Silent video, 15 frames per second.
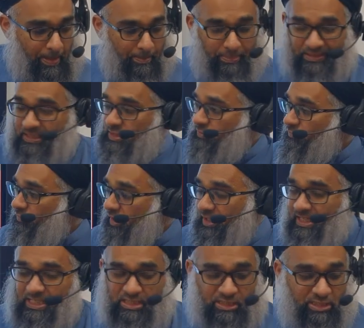But this fear
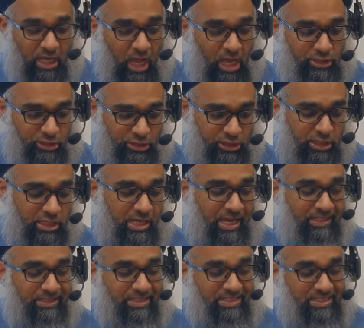is nashi
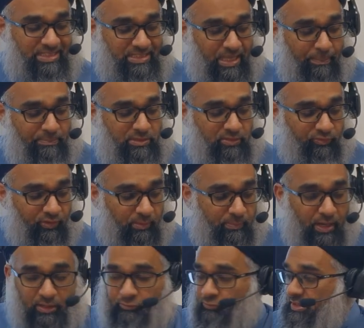and it stems from
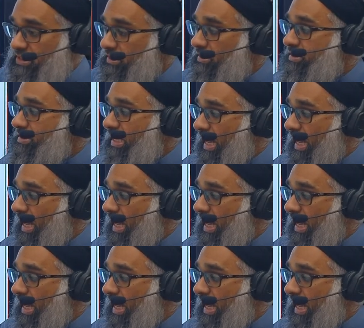and results